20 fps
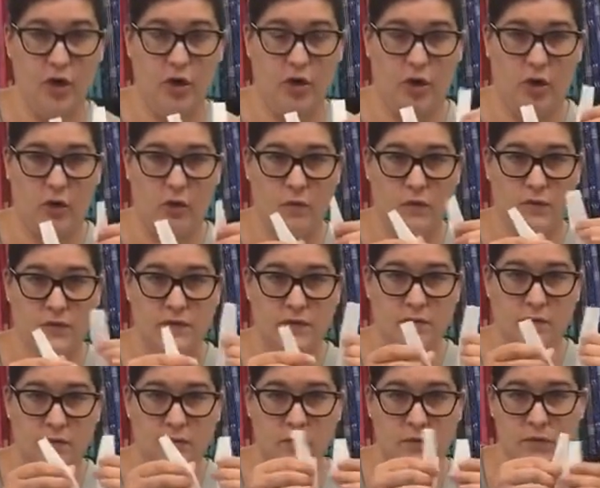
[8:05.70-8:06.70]
cones
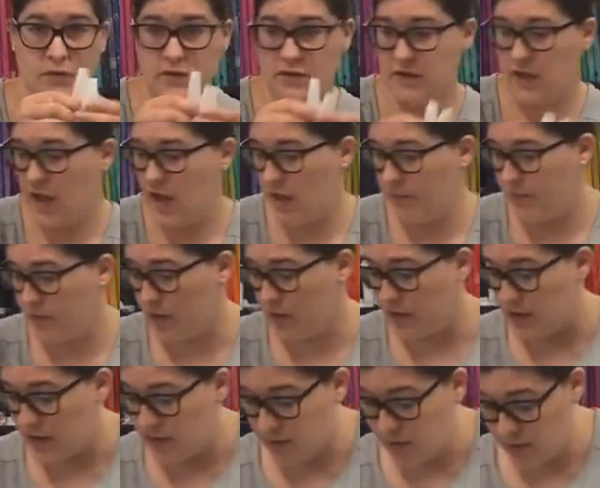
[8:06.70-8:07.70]
to help your
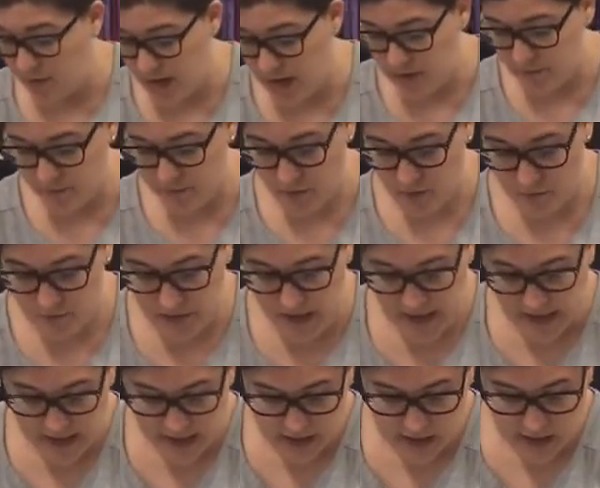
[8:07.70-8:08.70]
thread from
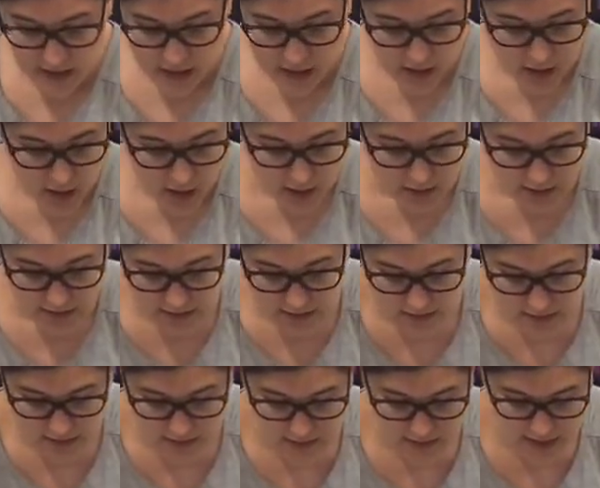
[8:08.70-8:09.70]
getting
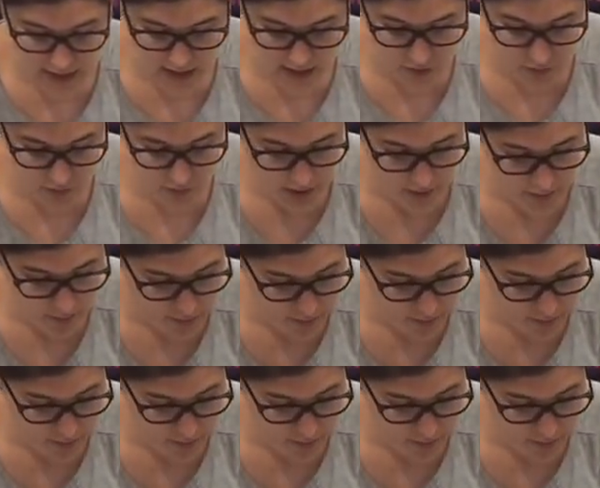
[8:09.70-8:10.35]
tangled up.